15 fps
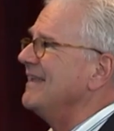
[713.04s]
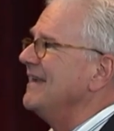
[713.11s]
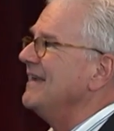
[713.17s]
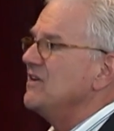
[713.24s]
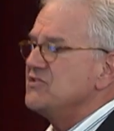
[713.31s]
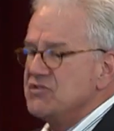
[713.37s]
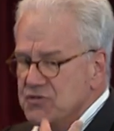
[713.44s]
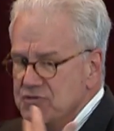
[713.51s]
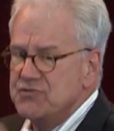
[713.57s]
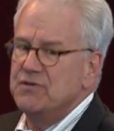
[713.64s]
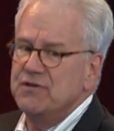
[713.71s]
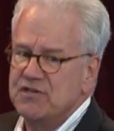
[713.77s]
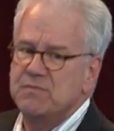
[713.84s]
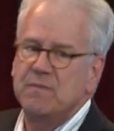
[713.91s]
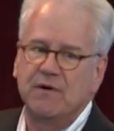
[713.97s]
thing is user
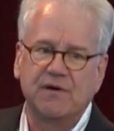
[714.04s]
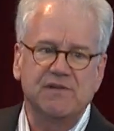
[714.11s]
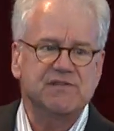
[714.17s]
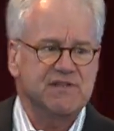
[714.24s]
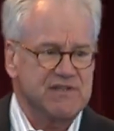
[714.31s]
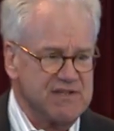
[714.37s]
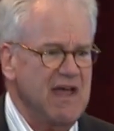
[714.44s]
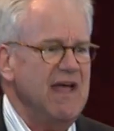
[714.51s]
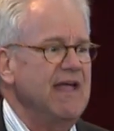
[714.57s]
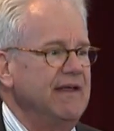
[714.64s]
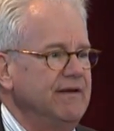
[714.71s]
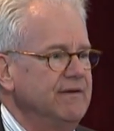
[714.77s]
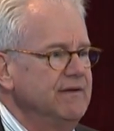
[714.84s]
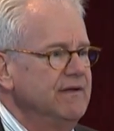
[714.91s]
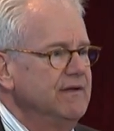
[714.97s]
experience design.
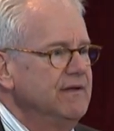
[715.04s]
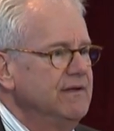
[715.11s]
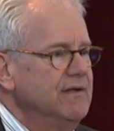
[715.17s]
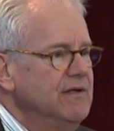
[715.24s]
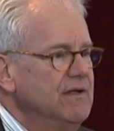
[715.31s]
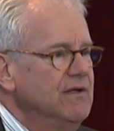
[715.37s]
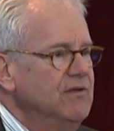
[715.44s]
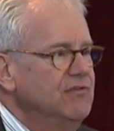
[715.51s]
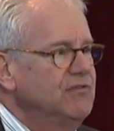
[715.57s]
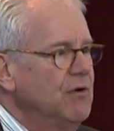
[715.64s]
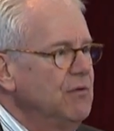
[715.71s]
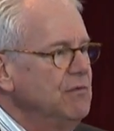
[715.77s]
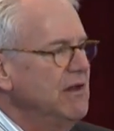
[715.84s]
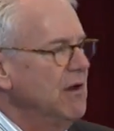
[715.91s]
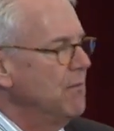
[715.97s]

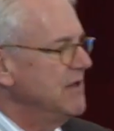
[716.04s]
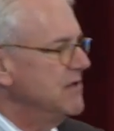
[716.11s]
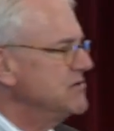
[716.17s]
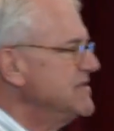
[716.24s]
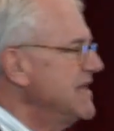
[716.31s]
So, you know, we used